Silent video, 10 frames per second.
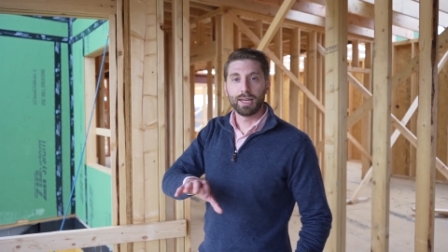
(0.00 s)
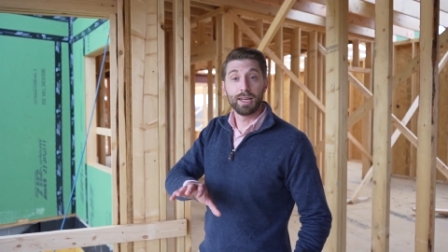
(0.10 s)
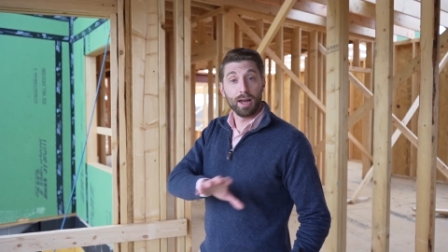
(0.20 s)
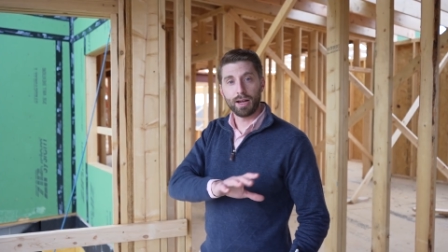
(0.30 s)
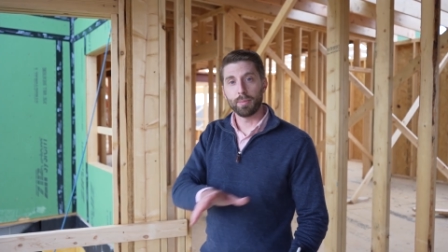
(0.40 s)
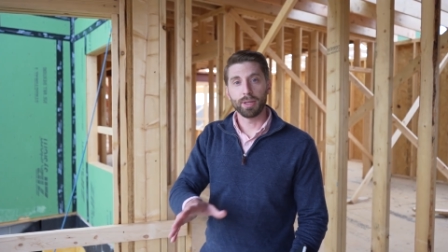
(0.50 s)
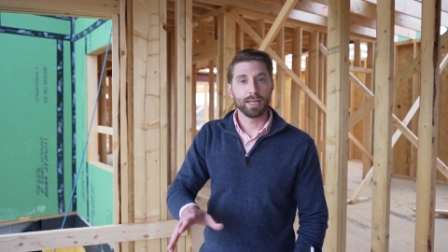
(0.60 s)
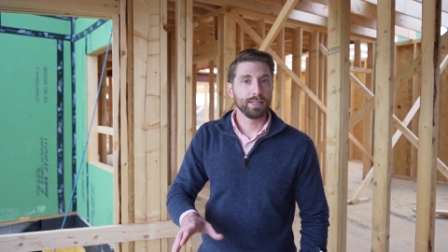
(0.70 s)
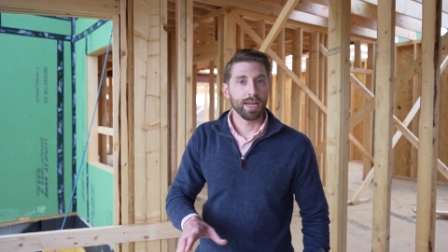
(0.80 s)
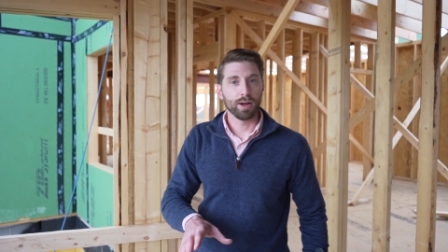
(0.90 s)
A couple of
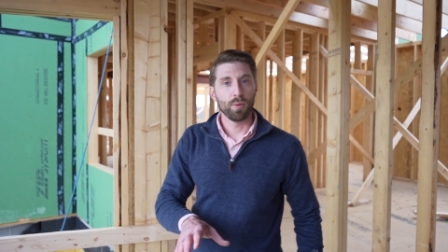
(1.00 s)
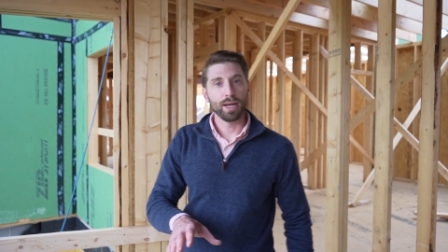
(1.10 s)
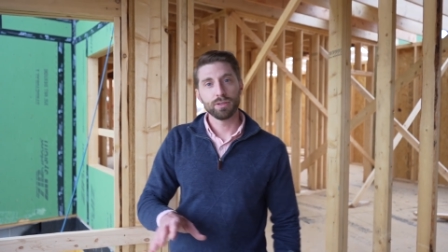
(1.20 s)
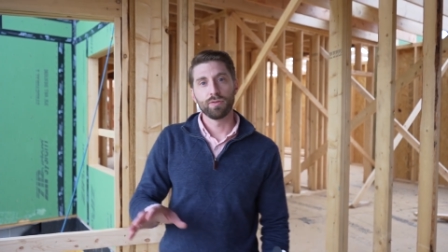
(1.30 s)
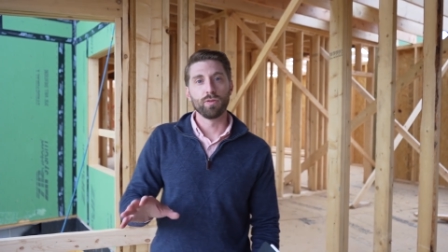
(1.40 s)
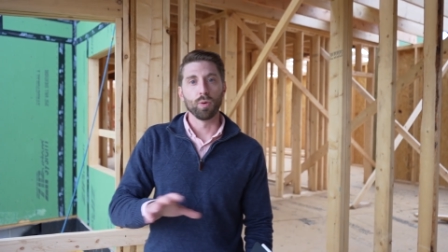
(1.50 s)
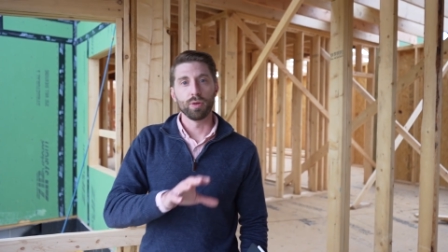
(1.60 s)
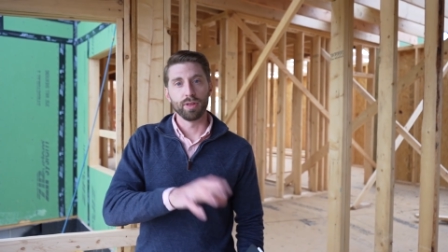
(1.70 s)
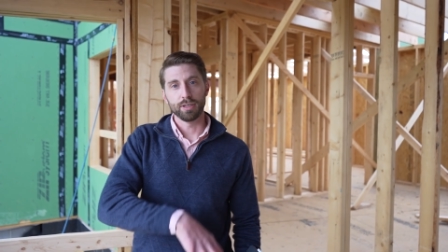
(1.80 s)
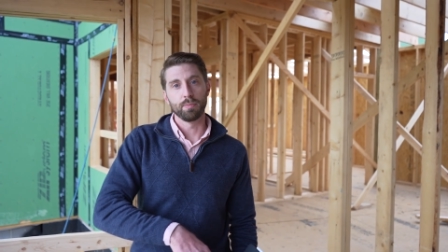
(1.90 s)
key takeaways for
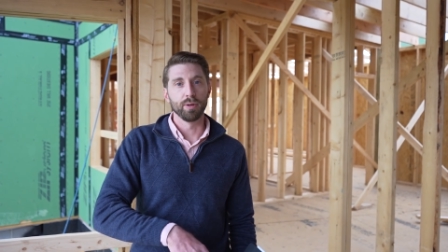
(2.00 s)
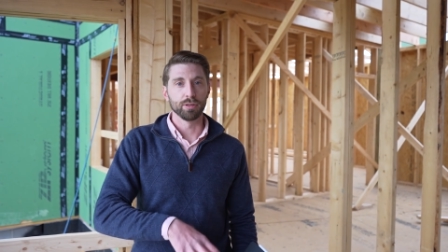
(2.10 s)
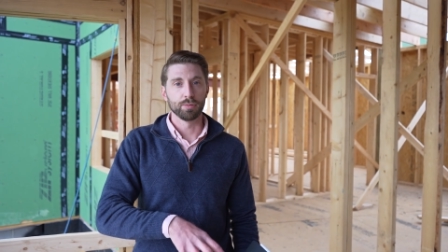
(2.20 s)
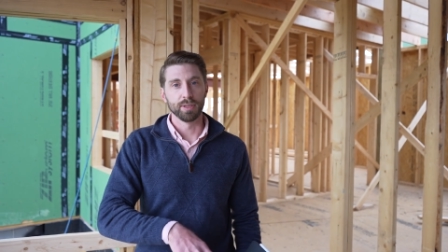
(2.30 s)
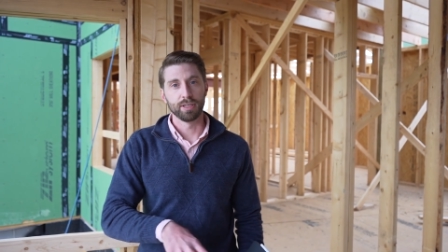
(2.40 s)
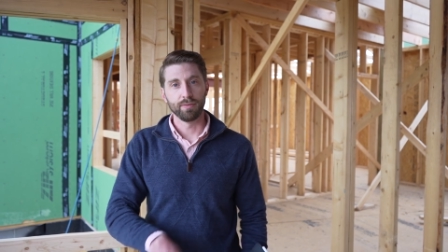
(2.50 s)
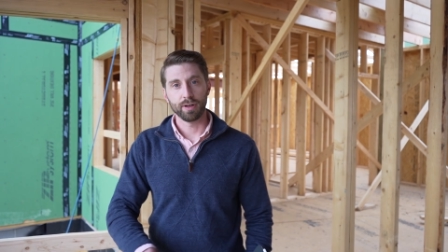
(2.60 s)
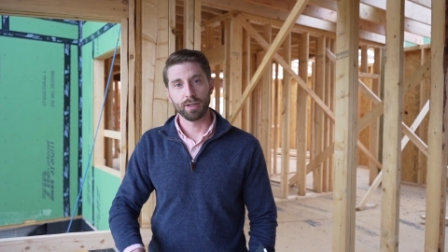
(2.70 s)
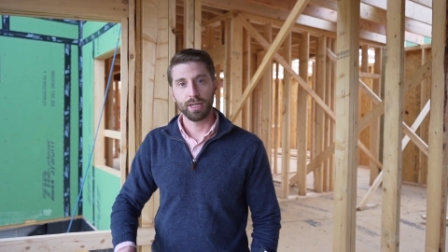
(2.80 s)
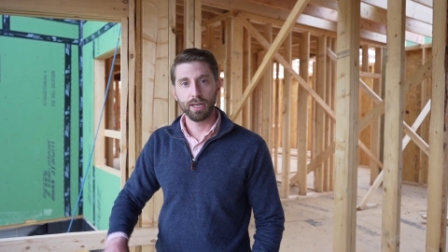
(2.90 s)
this build
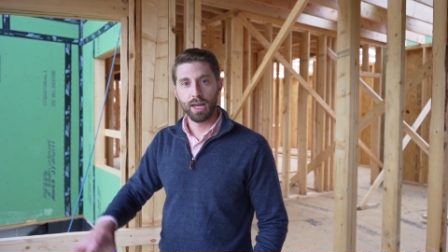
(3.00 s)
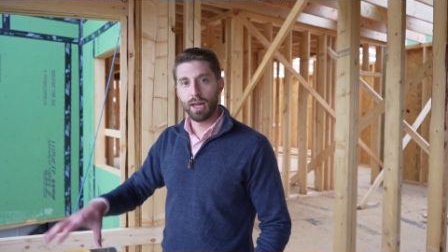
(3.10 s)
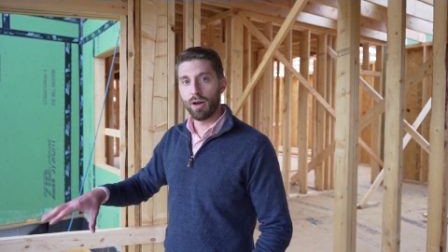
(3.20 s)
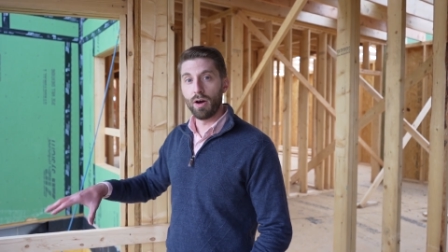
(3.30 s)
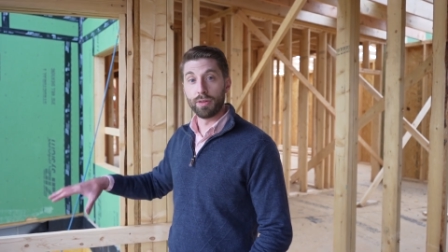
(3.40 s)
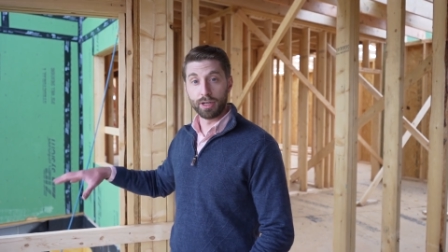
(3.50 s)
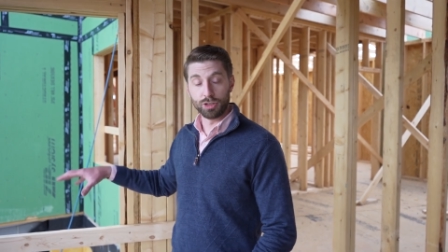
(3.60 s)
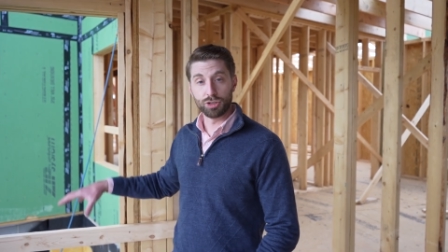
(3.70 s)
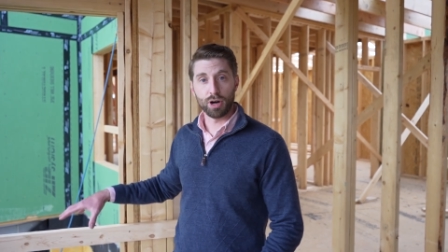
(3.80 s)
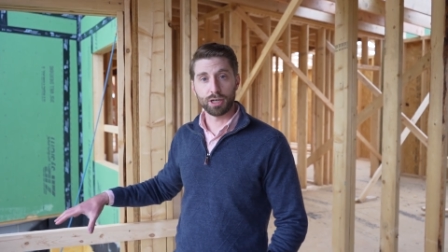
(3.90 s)
specifically on the
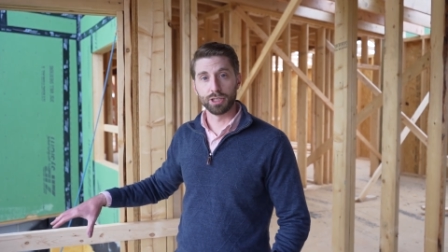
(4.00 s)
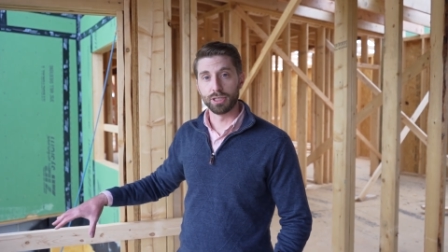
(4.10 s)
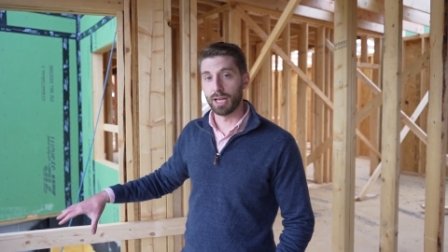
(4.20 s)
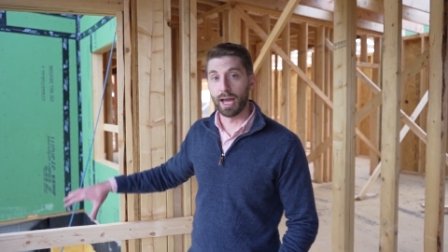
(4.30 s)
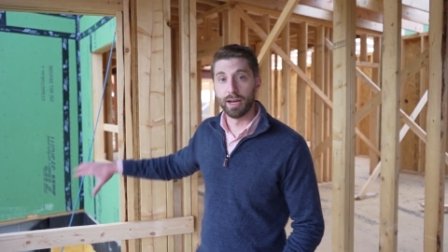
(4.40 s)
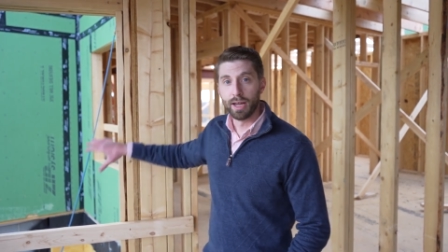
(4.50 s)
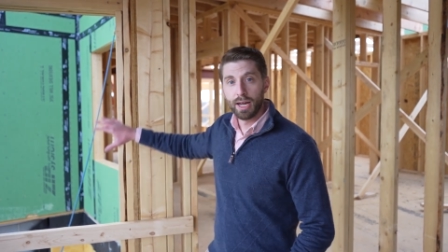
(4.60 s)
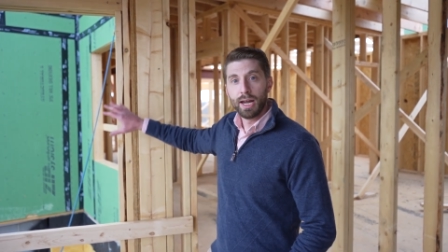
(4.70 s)
construction side.